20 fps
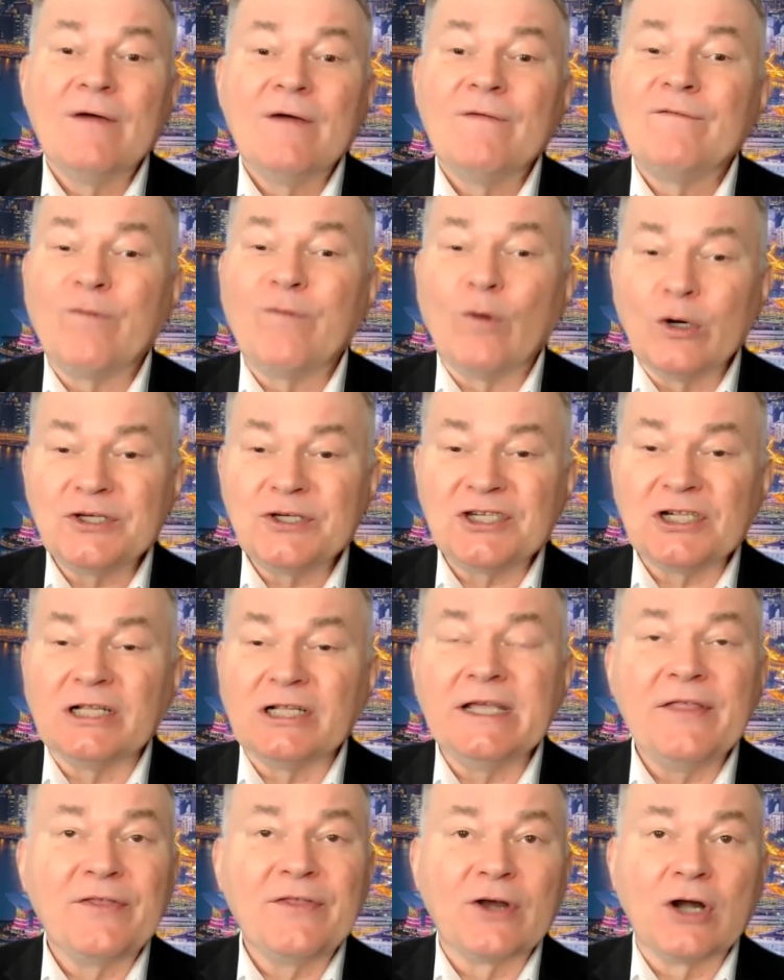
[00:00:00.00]

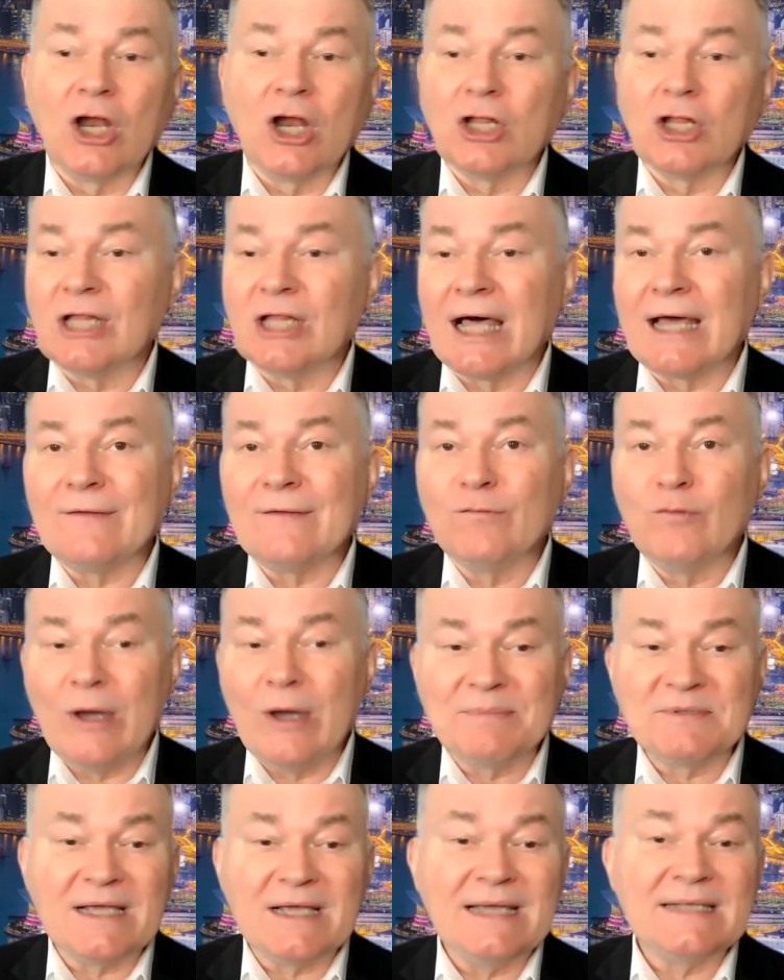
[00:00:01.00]
Fortunately, there are a lot of
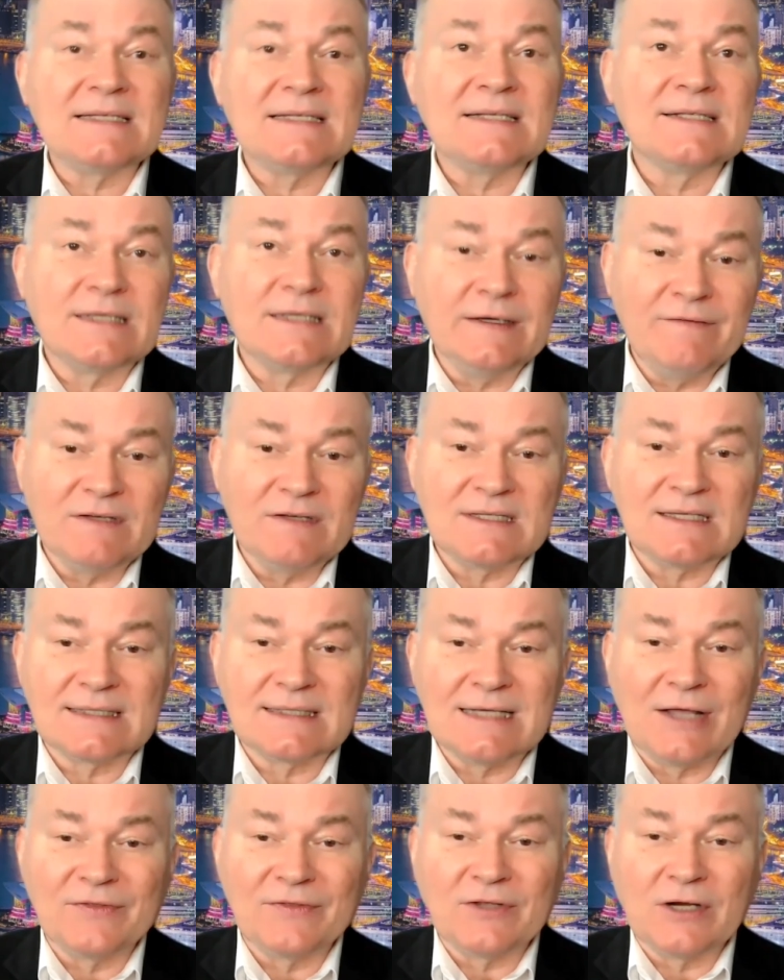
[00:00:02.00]
websites and
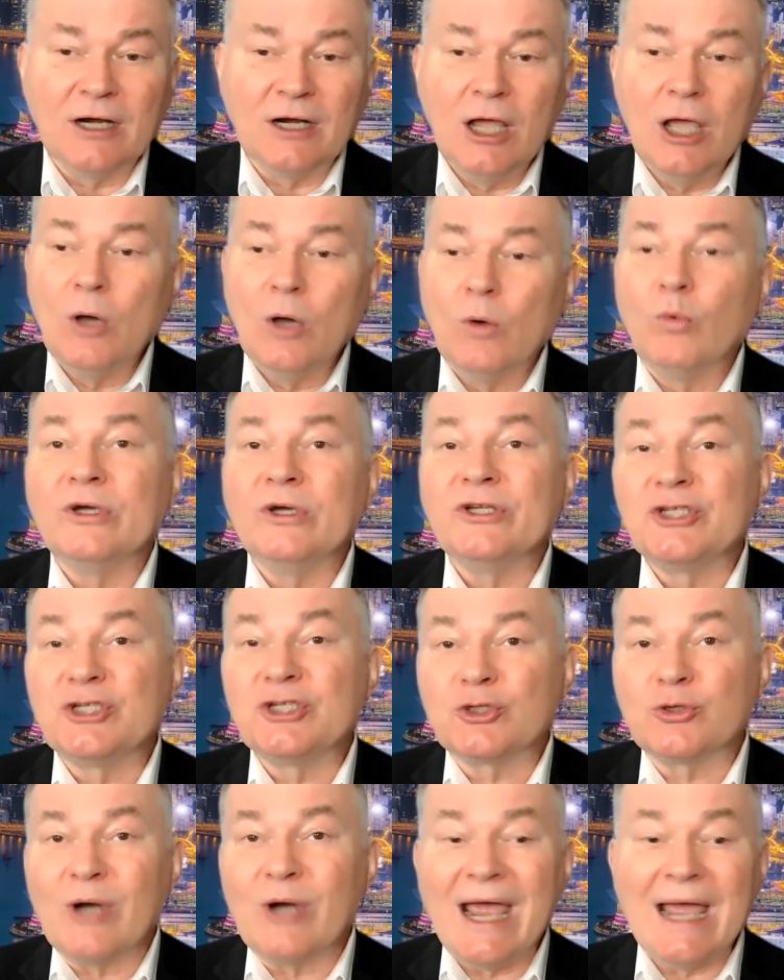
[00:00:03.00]
services out there
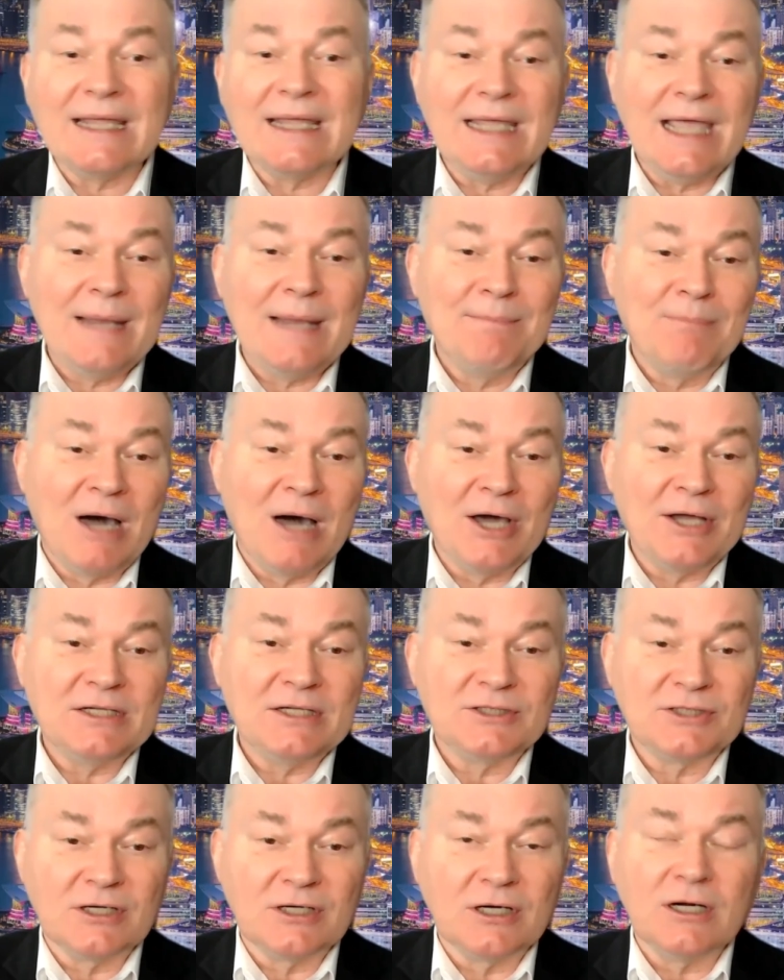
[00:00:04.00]
which track and
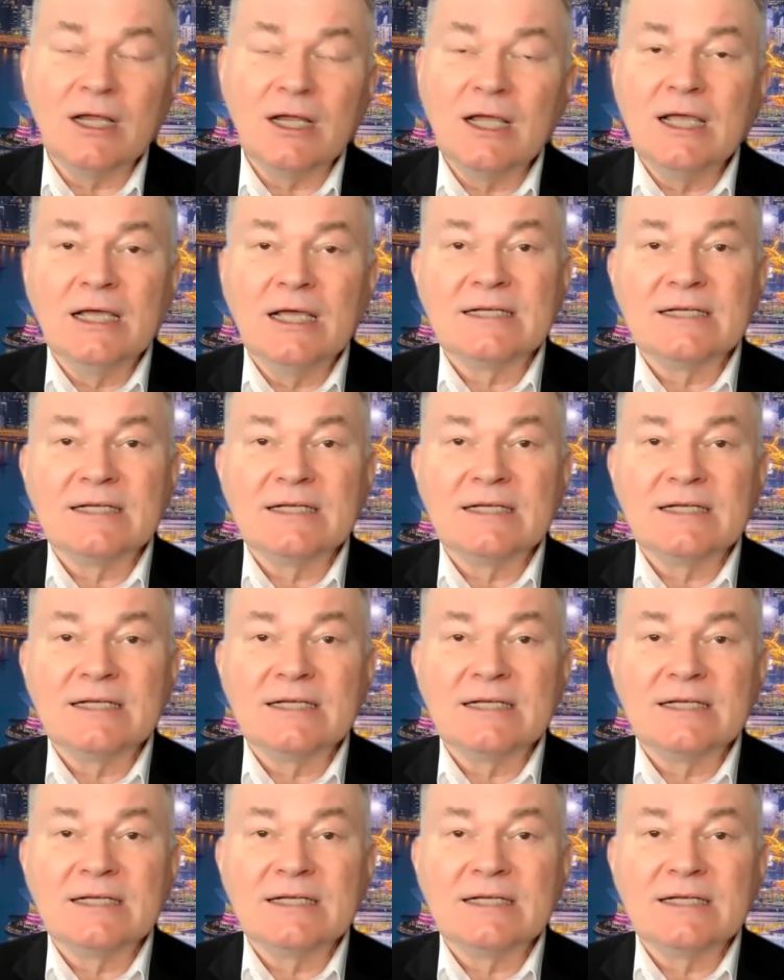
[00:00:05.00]
monitor